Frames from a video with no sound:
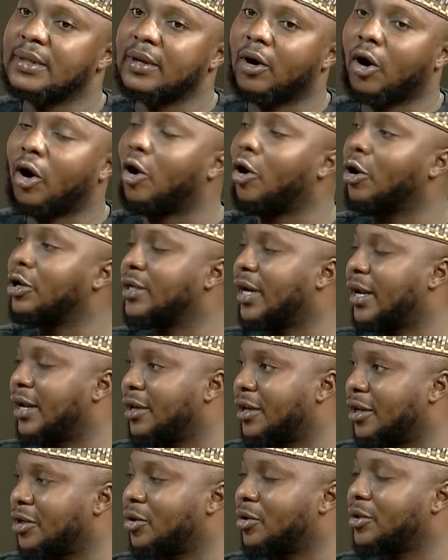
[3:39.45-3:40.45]
all the
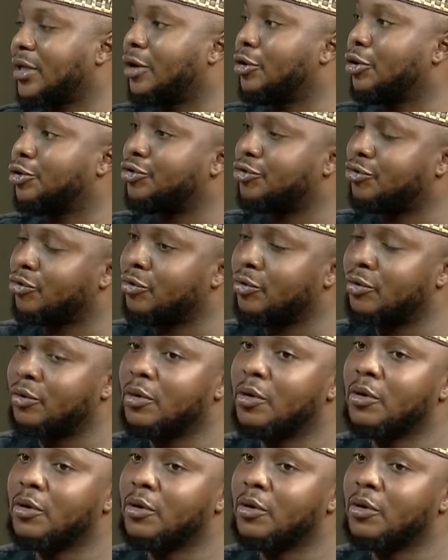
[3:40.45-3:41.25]
allegations are not true.